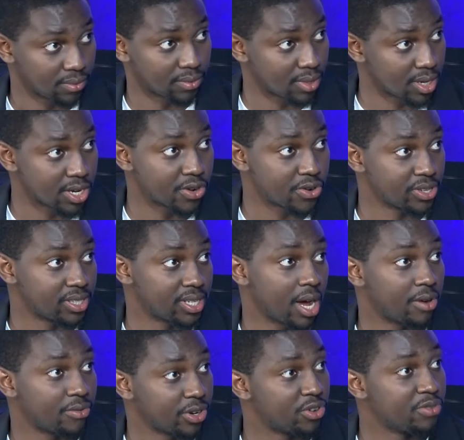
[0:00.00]
increasing our
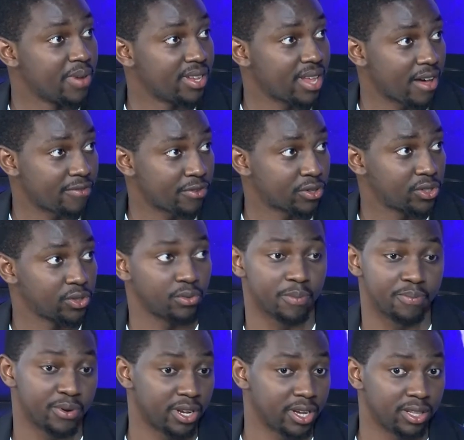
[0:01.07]
recruitment efforts. Okay, We're
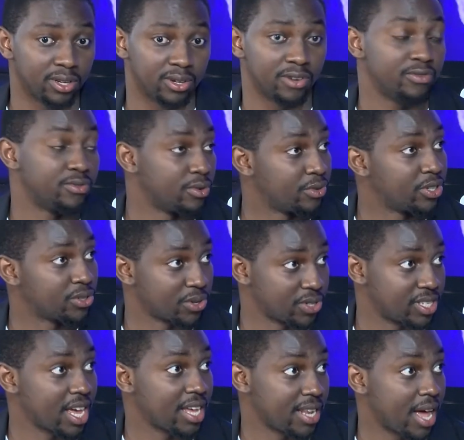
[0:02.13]
putting a lot of resources
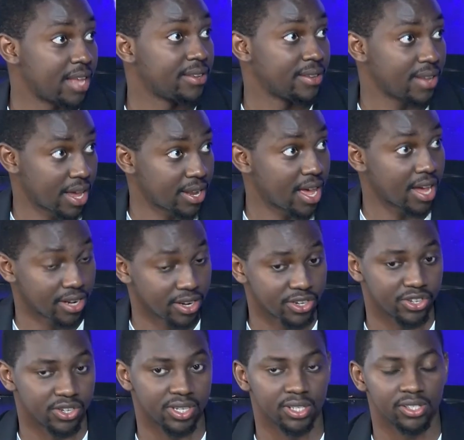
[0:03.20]
and, and, and, and,
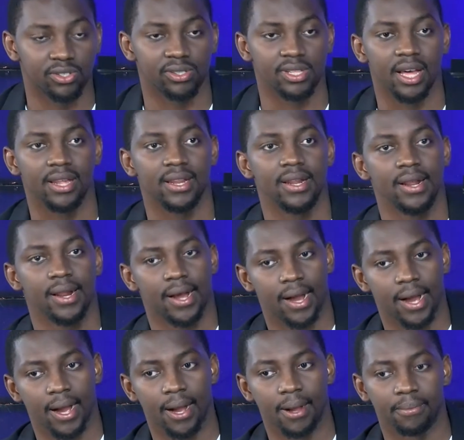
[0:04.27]
energy into that.
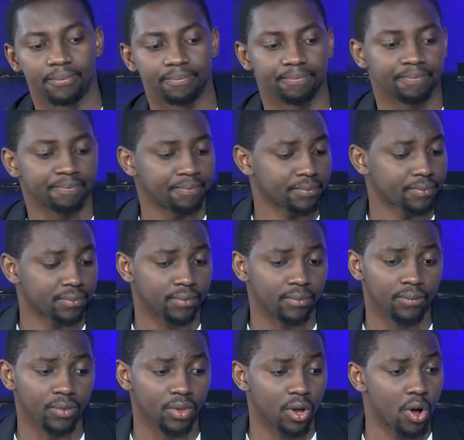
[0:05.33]
Um,
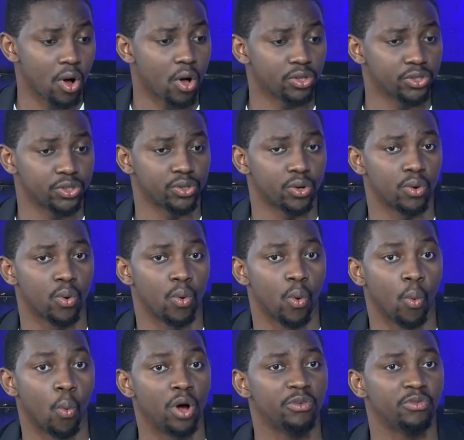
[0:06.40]
also,
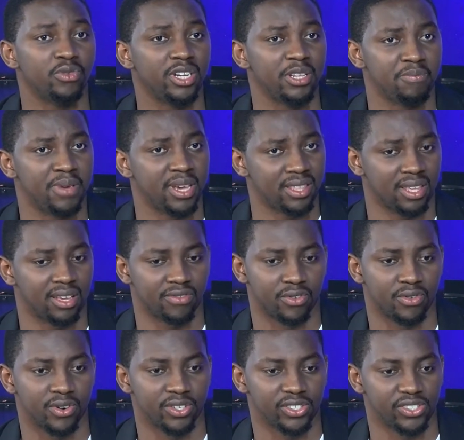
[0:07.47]
one really big thing
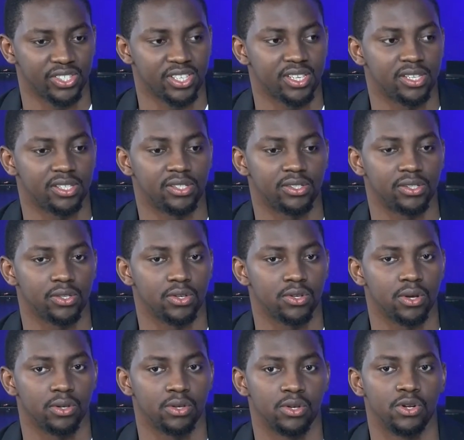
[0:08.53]
for us is,
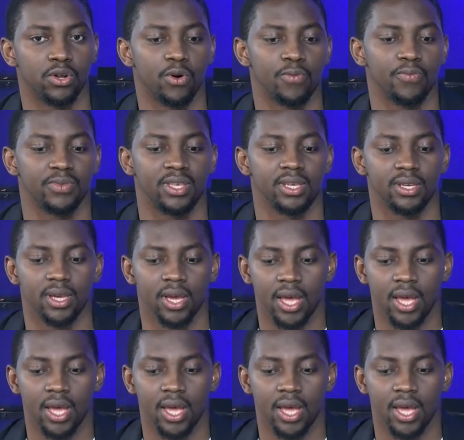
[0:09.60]
you know, the